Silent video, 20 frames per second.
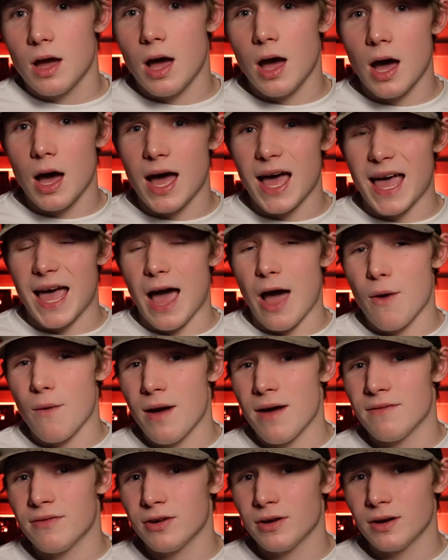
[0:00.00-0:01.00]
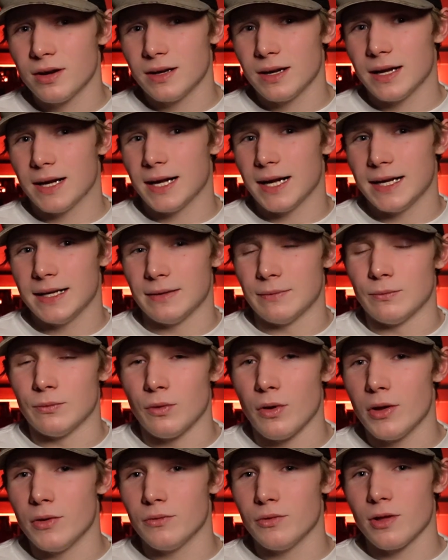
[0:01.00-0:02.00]
However, I
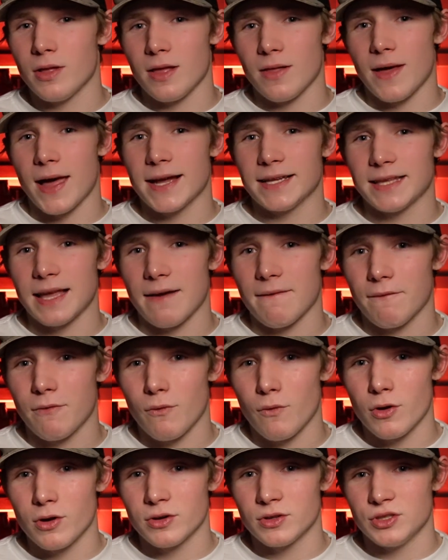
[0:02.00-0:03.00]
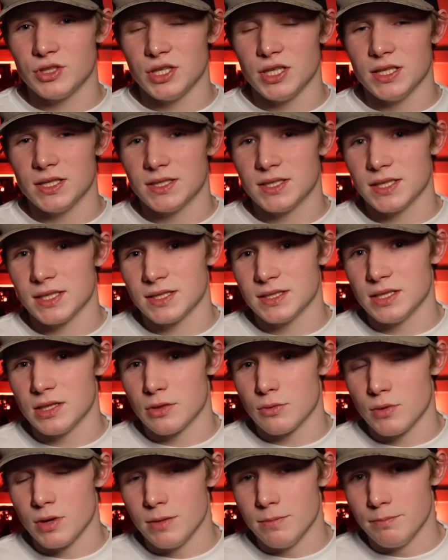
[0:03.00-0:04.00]
would really like that
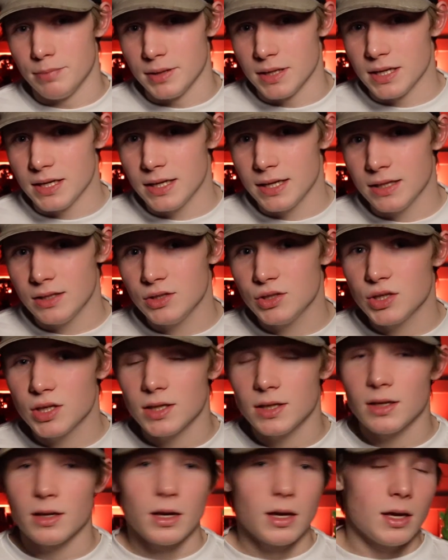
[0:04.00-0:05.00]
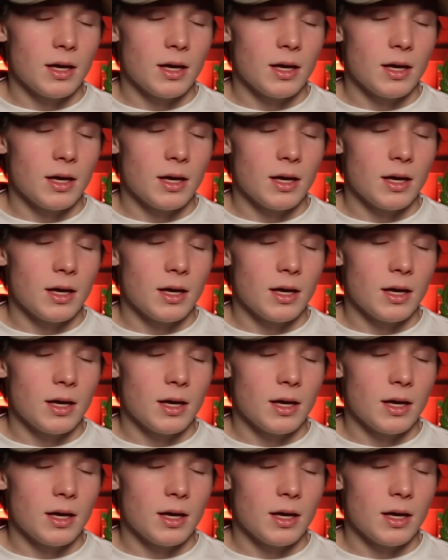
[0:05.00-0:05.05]
4G63B engine.